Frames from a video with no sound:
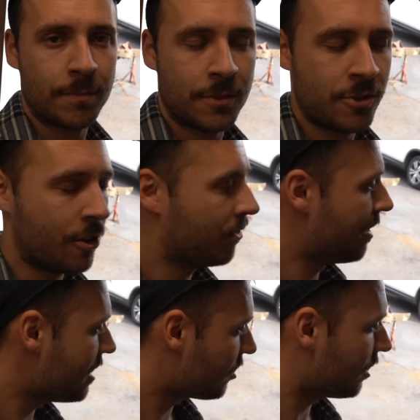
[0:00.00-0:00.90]
So
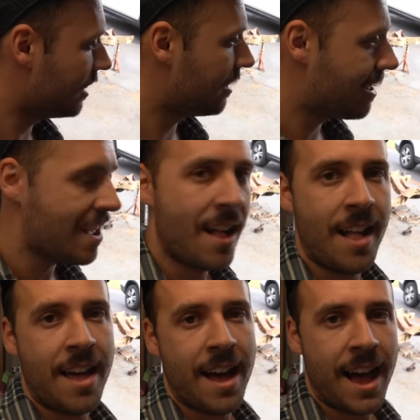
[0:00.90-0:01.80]
eventually,
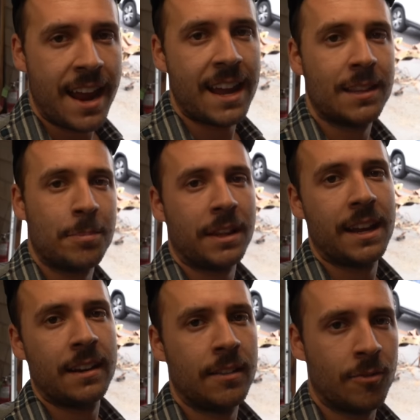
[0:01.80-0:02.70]
I had the
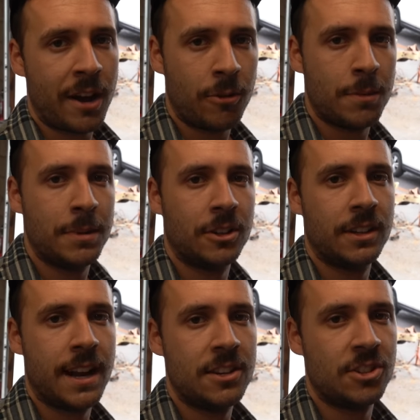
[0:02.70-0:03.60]
plan, why don't we build
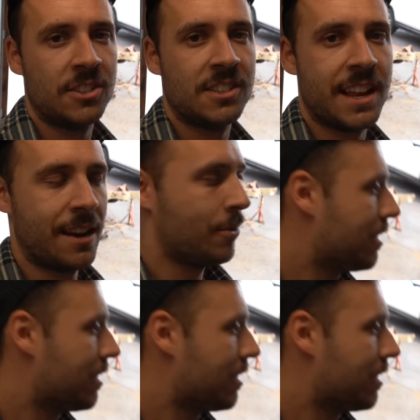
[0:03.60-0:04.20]
an engine stand